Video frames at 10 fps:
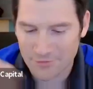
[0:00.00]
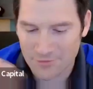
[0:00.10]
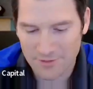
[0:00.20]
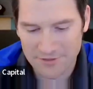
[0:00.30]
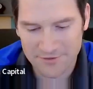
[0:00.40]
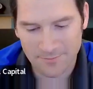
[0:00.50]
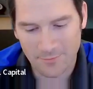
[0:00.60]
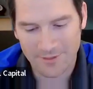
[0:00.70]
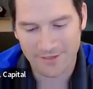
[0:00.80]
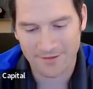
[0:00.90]
you reached a
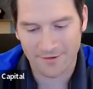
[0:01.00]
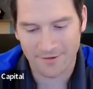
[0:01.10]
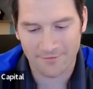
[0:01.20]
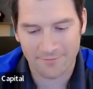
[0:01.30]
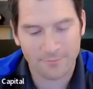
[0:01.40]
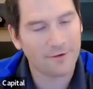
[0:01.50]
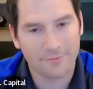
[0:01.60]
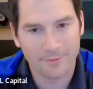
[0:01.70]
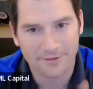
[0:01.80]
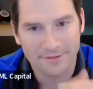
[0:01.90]
point of
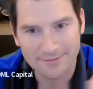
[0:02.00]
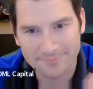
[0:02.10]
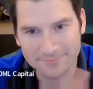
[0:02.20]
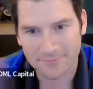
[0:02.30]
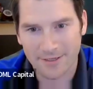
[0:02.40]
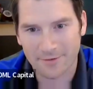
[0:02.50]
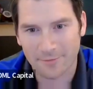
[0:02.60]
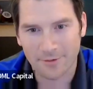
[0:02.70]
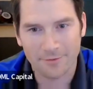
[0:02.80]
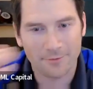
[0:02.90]
profitability, right,
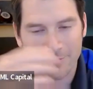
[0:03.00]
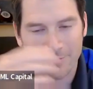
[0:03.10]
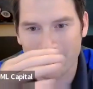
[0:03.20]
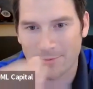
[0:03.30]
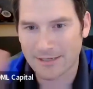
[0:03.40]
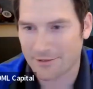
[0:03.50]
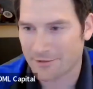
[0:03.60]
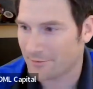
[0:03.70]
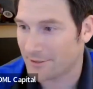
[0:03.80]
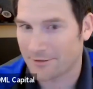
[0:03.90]
whether it was through your banking
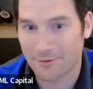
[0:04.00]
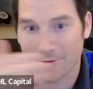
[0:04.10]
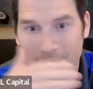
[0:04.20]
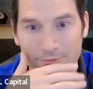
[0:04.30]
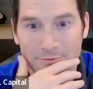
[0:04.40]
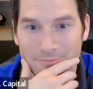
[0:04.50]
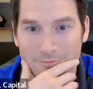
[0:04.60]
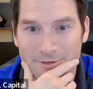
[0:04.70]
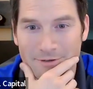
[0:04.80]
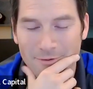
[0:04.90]
career or through,
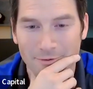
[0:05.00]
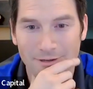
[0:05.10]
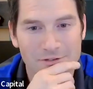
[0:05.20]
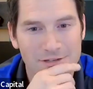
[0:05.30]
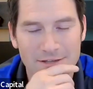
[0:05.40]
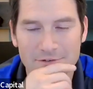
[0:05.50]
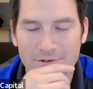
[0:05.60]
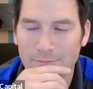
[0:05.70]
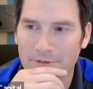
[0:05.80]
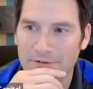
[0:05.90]
you know, your
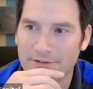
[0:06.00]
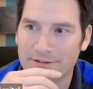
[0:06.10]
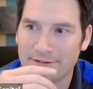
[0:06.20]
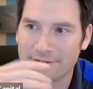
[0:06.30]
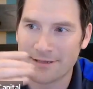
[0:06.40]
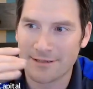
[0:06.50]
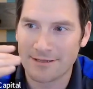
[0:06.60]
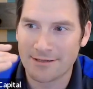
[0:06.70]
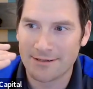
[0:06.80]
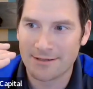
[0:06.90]
education business,
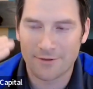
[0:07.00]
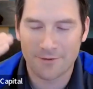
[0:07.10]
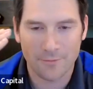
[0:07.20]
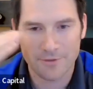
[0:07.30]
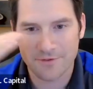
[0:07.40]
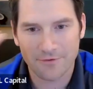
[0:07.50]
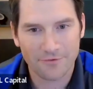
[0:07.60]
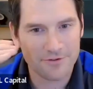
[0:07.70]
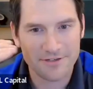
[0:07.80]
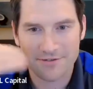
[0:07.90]
what's the
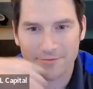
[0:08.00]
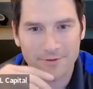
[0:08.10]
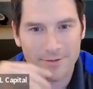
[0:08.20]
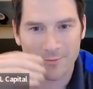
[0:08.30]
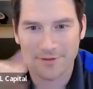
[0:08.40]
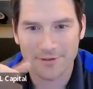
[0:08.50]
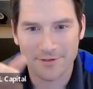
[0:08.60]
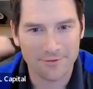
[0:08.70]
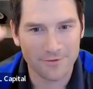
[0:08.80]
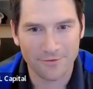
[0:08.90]
strategic framework that you
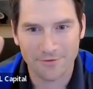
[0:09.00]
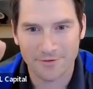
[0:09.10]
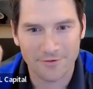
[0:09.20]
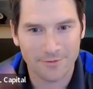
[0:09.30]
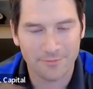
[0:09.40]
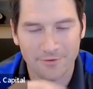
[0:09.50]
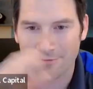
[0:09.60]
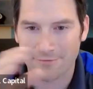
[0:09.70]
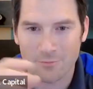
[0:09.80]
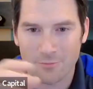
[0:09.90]
used in terms
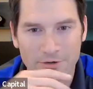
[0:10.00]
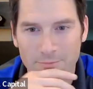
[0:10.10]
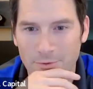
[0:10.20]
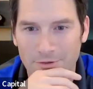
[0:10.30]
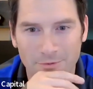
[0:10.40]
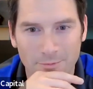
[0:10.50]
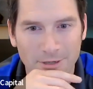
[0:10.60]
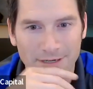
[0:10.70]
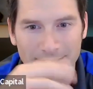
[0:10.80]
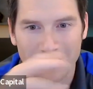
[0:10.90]
of where to put your
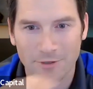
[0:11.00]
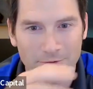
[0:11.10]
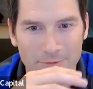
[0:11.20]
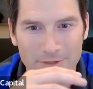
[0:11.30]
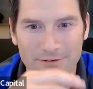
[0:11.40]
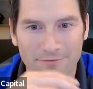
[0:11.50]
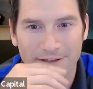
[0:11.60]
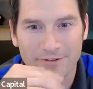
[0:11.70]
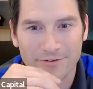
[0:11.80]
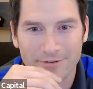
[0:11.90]
money and where to
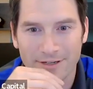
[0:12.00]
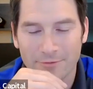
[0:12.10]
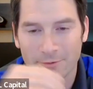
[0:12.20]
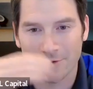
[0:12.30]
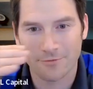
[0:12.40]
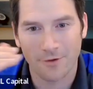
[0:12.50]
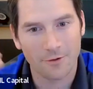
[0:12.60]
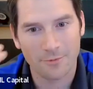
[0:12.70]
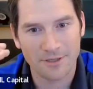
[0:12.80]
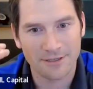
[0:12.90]
reinvest, right? Were you
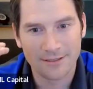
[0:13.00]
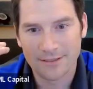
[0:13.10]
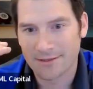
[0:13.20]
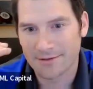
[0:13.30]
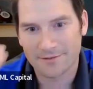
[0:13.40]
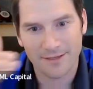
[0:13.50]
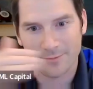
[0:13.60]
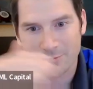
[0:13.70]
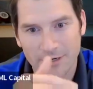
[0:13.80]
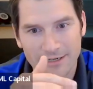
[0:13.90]
following the
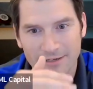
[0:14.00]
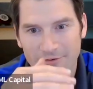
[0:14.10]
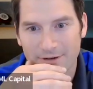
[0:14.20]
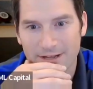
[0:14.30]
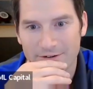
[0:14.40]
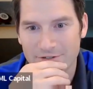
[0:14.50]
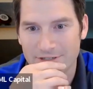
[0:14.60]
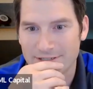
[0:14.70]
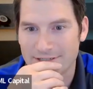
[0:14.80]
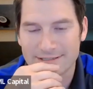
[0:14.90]
same trading
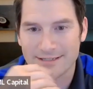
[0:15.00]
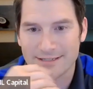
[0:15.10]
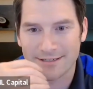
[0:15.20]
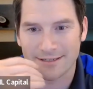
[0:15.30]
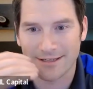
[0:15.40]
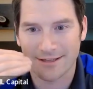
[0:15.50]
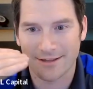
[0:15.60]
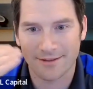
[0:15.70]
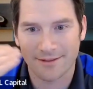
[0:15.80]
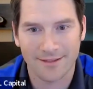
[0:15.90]
strategies
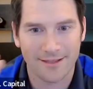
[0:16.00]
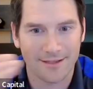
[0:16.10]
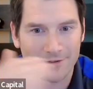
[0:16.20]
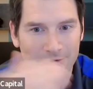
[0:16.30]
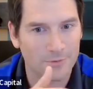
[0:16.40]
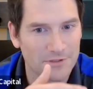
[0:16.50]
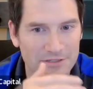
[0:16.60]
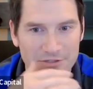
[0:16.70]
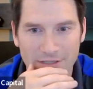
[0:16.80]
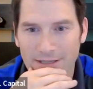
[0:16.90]
that you were
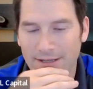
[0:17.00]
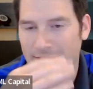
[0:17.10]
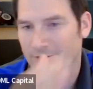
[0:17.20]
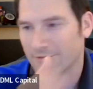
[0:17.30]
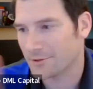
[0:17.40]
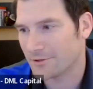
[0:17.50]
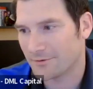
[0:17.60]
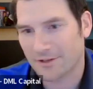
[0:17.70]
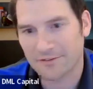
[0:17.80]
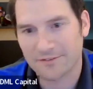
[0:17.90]
teaching clients? Were you
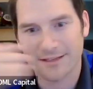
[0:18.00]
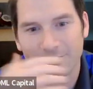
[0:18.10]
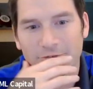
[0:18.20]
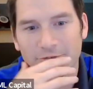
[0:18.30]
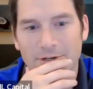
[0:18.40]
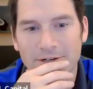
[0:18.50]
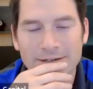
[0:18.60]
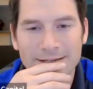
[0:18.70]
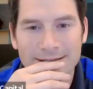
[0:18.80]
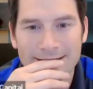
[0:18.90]
investing elsewhere?
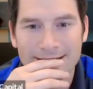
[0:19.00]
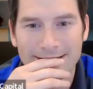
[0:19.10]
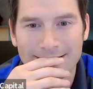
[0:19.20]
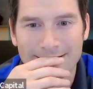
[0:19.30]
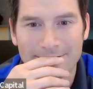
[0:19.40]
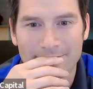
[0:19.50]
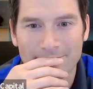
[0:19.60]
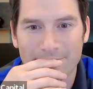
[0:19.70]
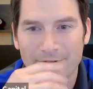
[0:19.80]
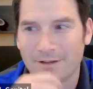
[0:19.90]

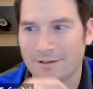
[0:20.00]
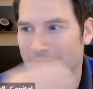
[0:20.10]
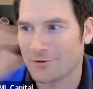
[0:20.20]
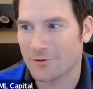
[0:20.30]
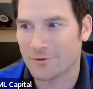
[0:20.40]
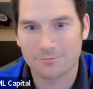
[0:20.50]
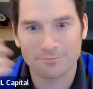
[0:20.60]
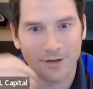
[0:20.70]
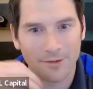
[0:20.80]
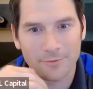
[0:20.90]
Right? Did you go
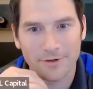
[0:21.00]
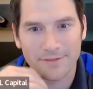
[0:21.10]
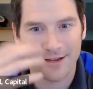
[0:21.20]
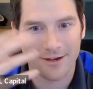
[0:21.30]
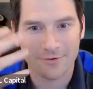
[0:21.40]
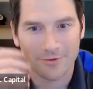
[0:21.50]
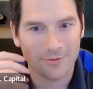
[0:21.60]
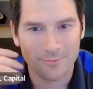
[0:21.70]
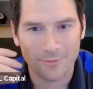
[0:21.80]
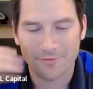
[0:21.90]
upgrade the house, go
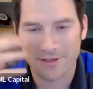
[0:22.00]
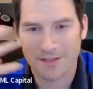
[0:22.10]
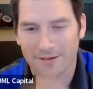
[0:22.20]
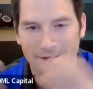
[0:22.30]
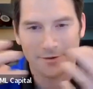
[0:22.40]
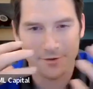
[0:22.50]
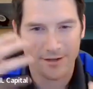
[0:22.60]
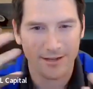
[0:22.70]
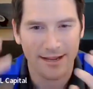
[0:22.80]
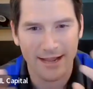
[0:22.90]
on more vacation? Like,
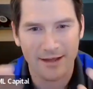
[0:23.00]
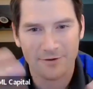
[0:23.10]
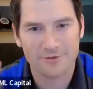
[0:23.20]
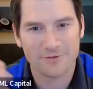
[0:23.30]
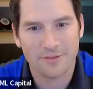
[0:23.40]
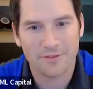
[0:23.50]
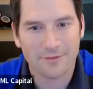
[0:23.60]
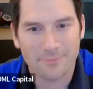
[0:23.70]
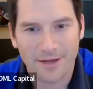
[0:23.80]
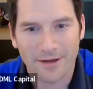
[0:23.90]
how did you think
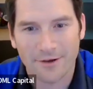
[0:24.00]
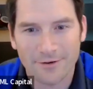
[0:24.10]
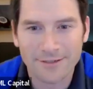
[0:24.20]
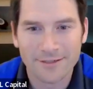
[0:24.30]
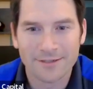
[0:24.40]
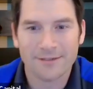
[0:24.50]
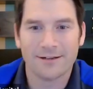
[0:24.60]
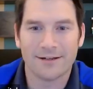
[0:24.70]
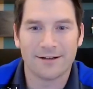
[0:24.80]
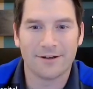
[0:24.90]
about
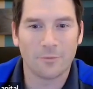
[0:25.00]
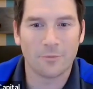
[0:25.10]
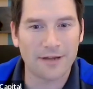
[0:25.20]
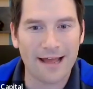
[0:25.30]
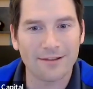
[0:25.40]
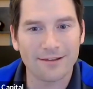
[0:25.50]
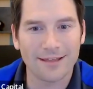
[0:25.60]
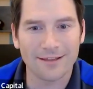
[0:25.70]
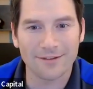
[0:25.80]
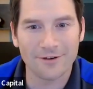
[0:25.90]
where to
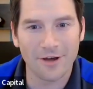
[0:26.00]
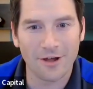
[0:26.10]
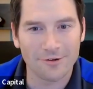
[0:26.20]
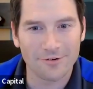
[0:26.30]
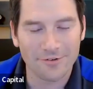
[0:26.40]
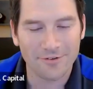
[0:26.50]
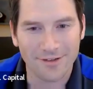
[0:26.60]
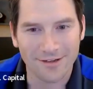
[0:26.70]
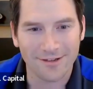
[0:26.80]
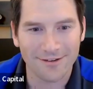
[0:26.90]
allocate the dollars
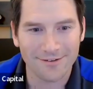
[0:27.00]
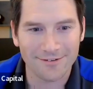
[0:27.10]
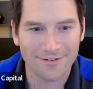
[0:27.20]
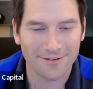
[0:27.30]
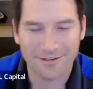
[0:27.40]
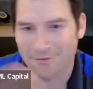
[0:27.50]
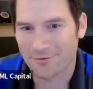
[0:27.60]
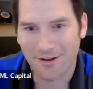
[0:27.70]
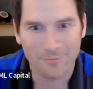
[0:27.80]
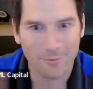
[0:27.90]
to either
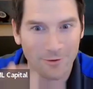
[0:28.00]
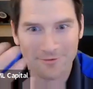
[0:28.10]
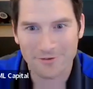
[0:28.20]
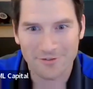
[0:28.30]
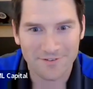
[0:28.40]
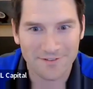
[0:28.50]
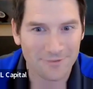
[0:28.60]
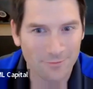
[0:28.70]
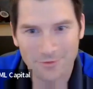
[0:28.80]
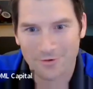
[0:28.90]
drive more efficiency
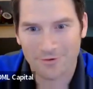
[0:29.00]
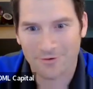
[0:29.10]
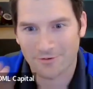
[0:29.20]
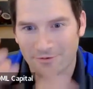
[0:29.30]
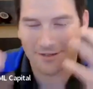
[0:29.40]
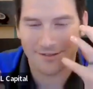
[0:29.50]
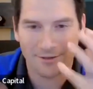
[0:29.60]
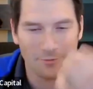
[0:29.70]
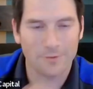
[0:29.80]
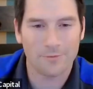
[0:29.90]
or returns, right? Like,
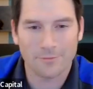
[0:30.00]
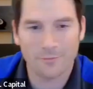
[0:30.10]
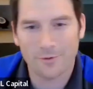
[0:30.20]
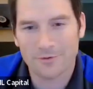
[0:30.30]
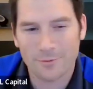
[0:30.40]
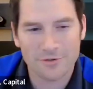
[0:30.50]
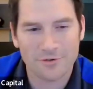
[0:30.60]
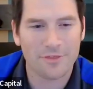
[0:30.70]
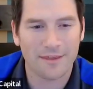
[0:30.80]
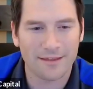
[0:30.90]
what was your
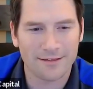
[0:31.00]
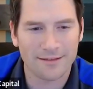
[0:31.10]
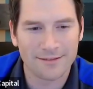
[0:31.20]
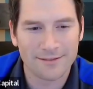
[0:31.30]
thinking?